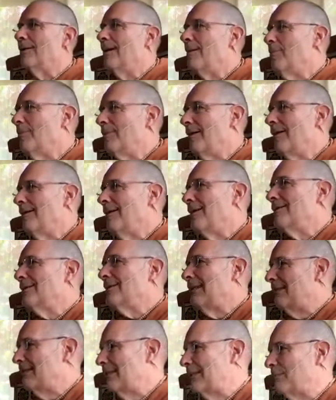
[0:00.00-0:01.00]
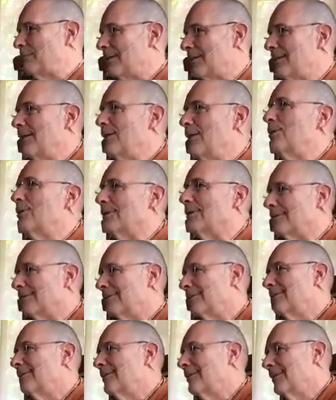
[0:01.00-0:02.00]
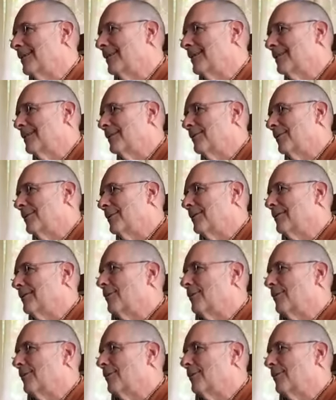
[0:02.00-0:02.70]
aparad has to have some intention connected with it.